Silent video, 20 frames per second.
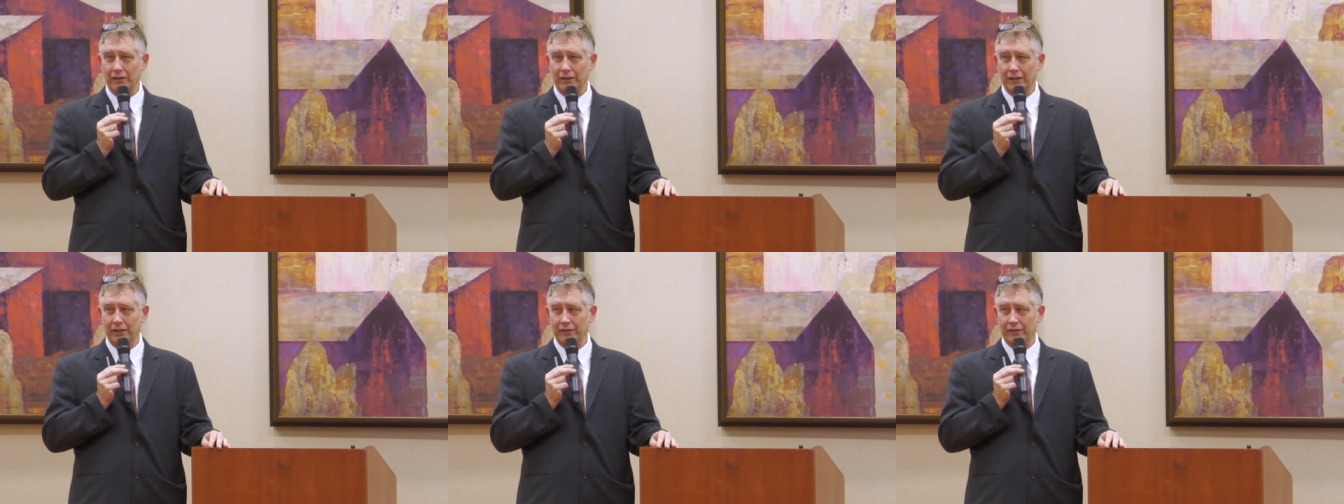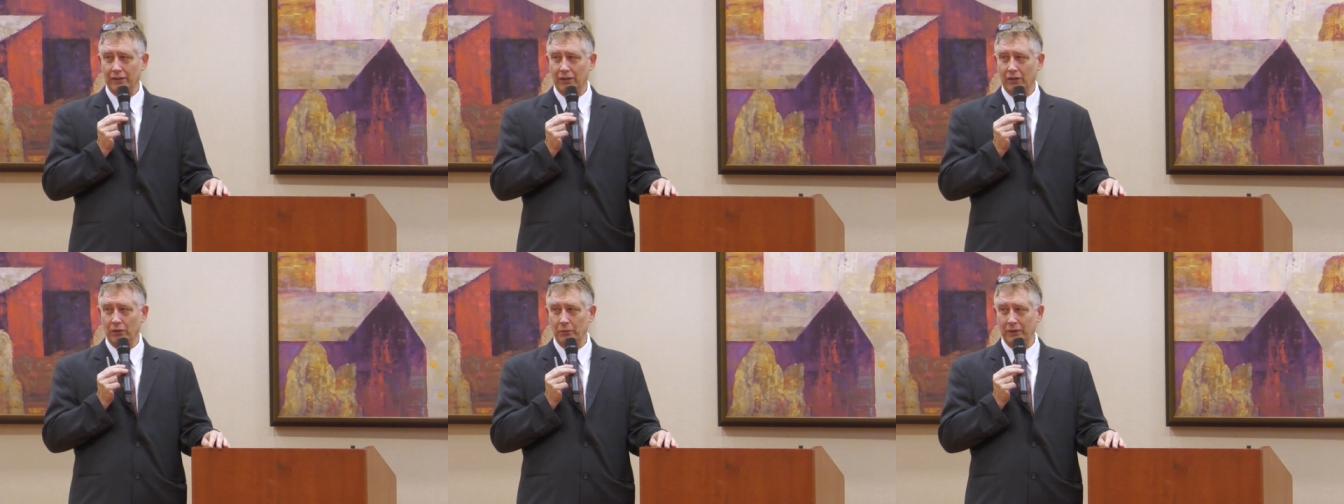
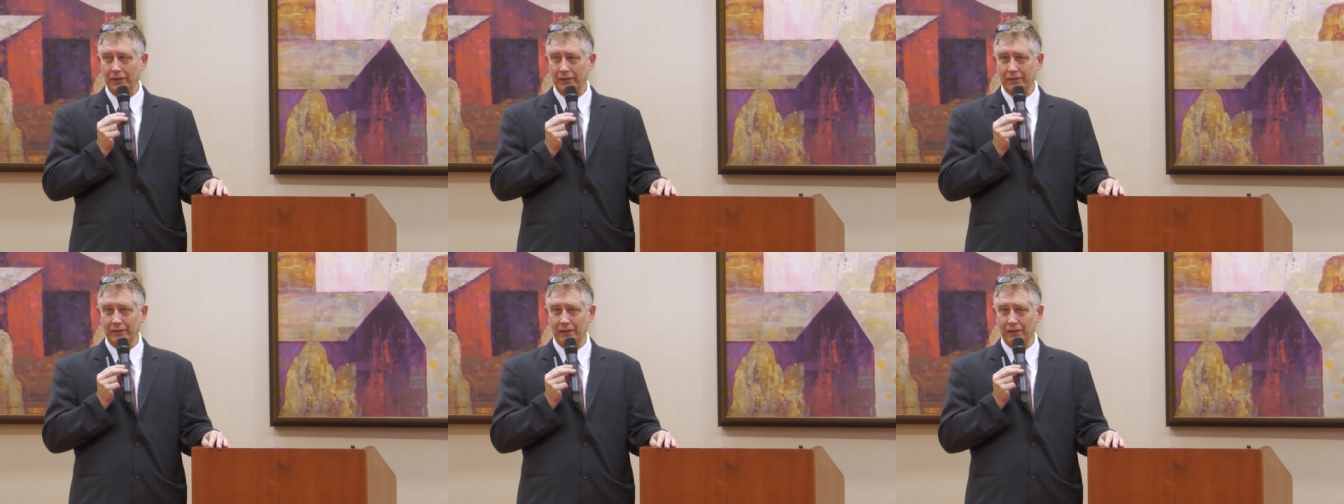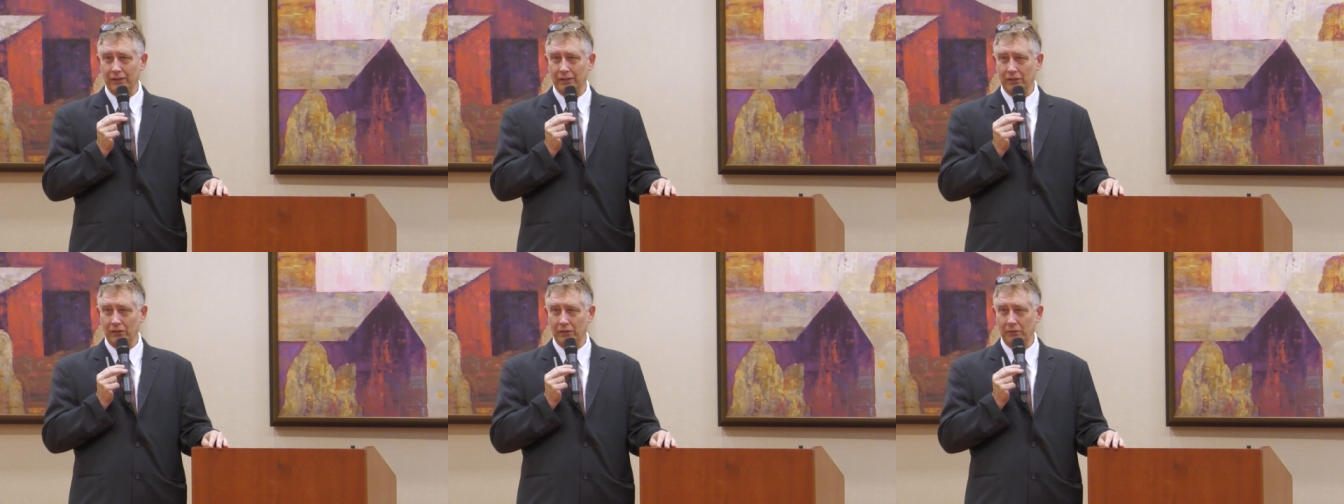It's always
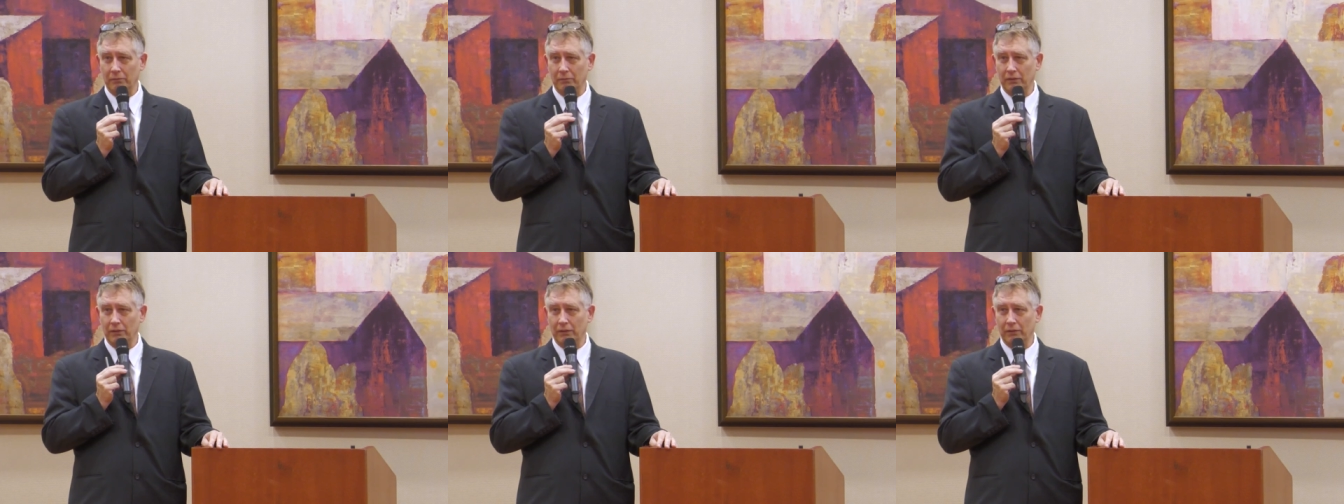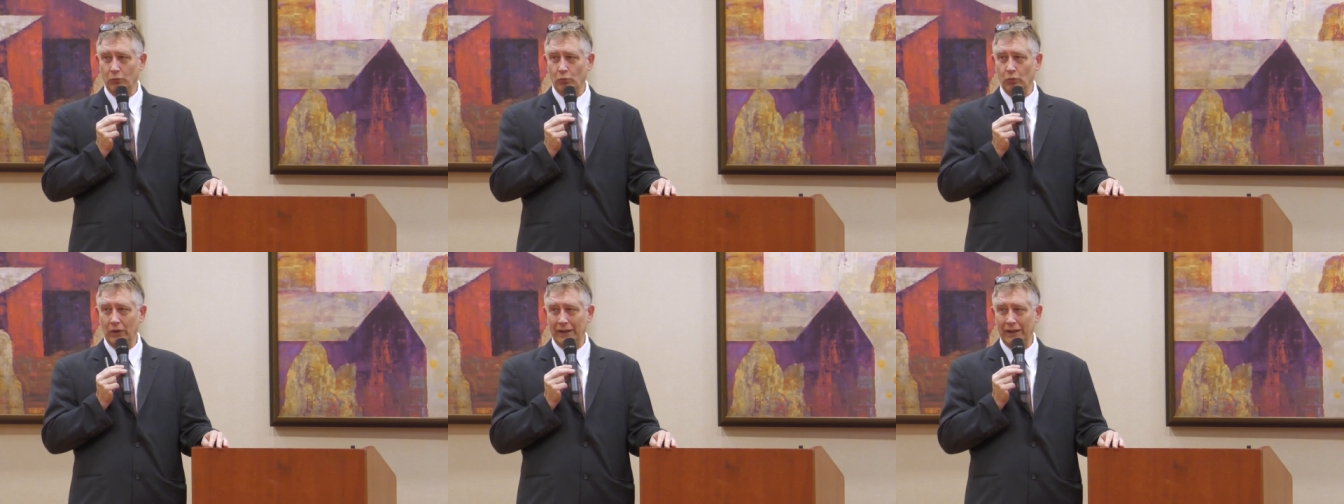going to look
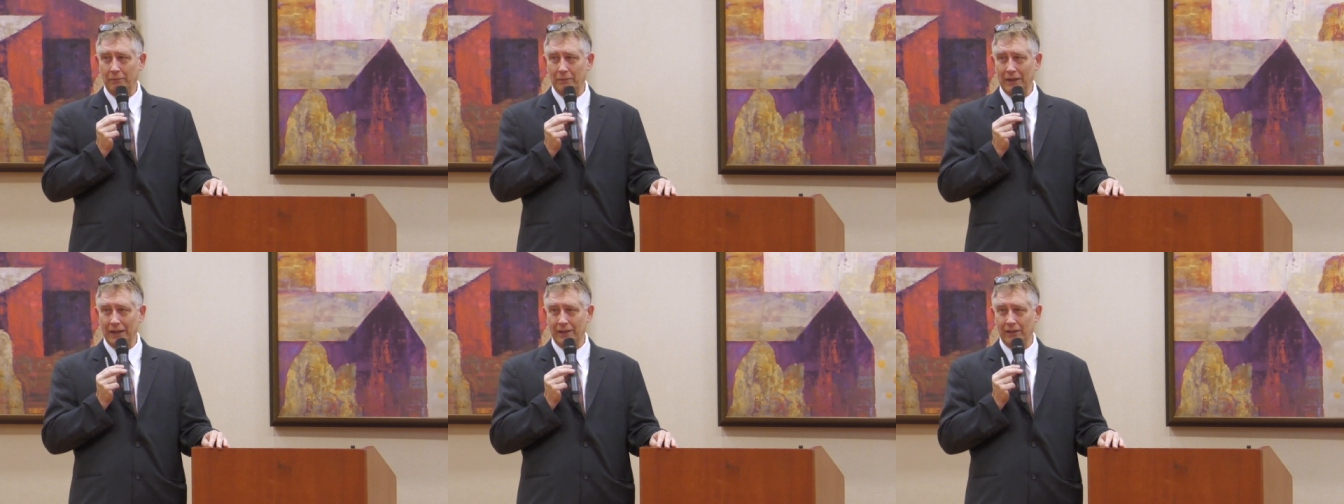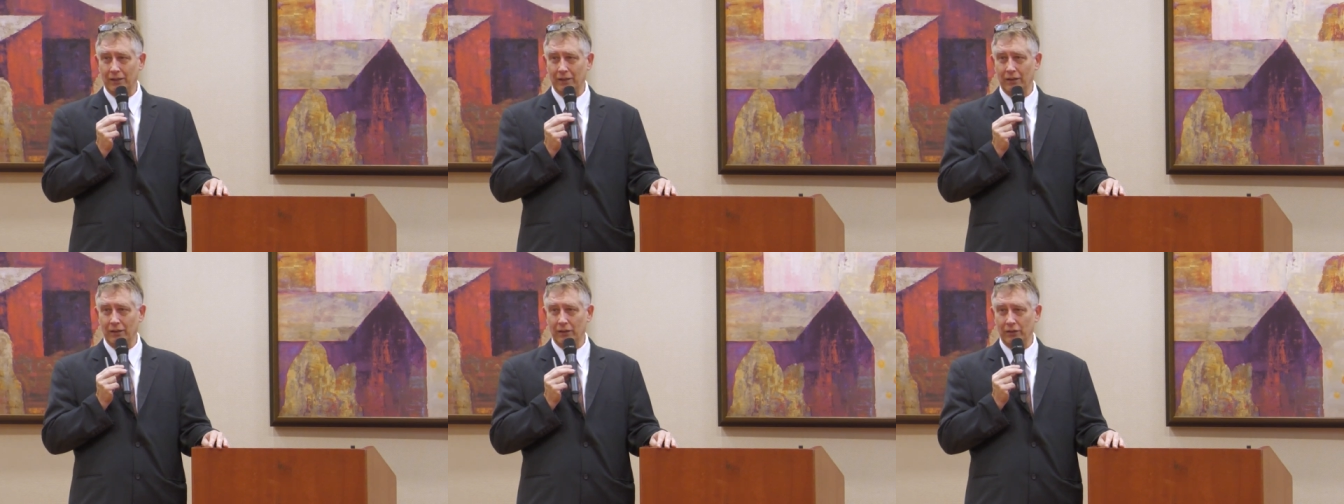way
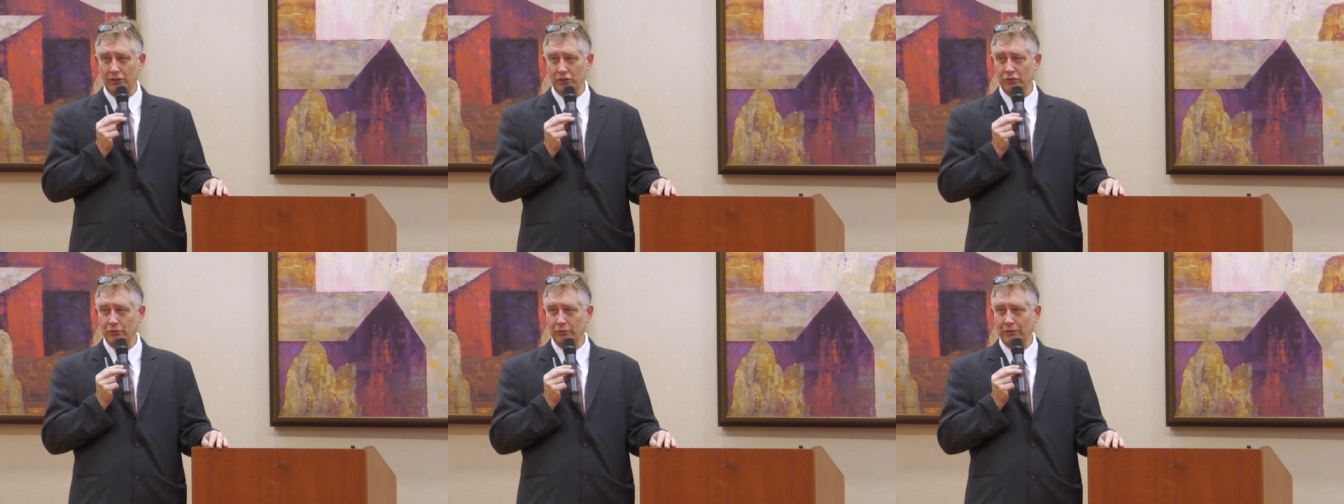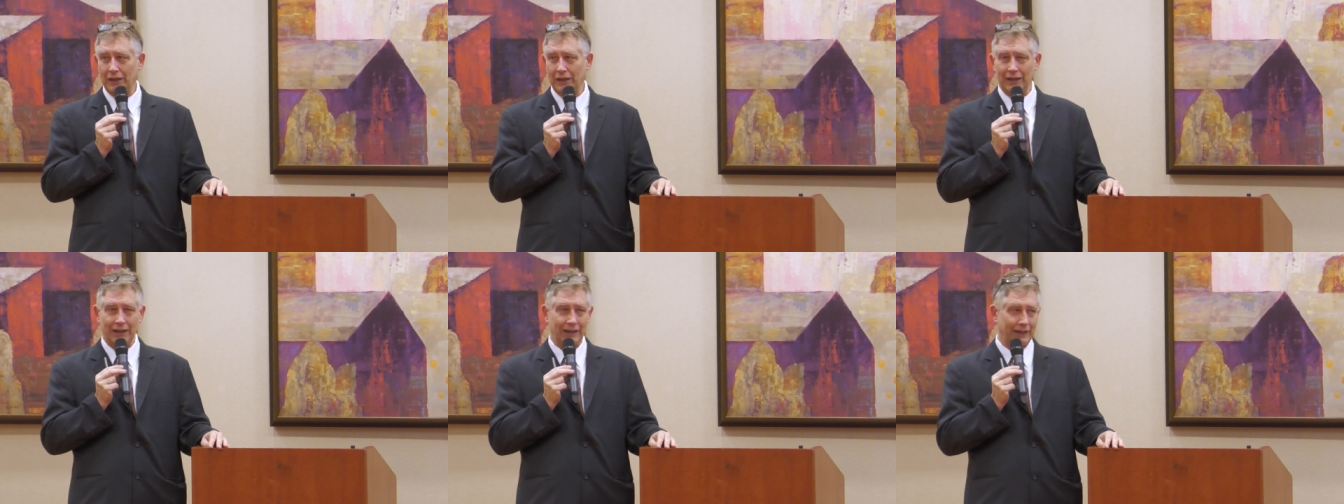better or
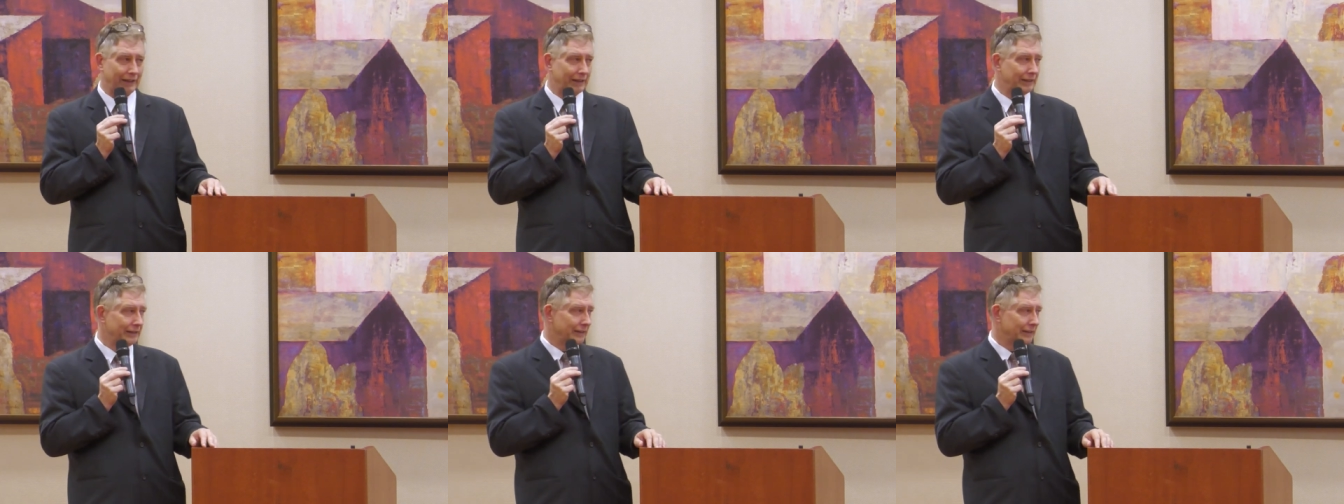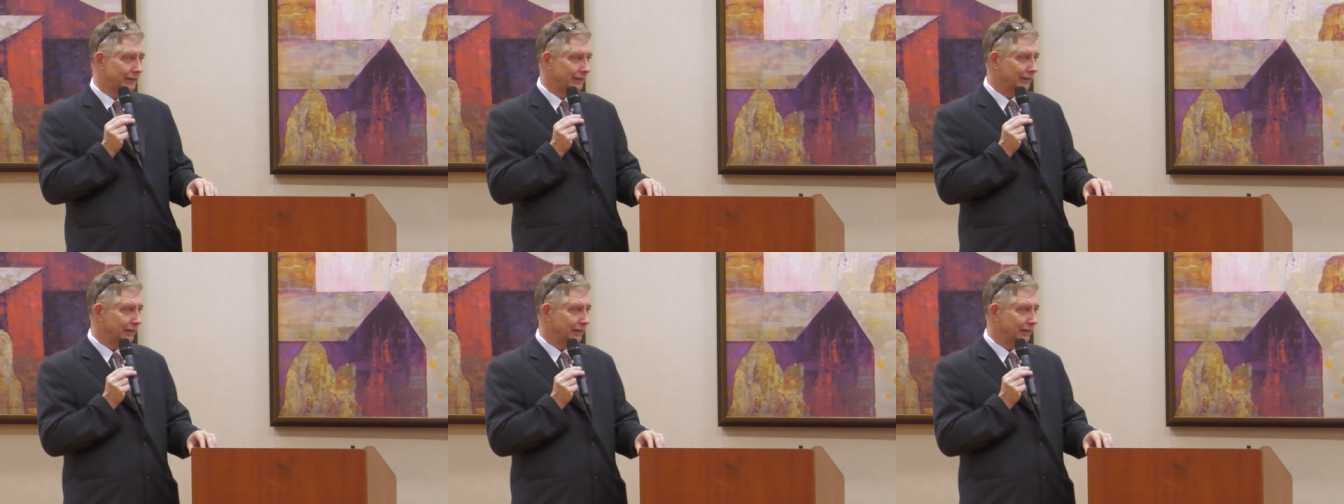too high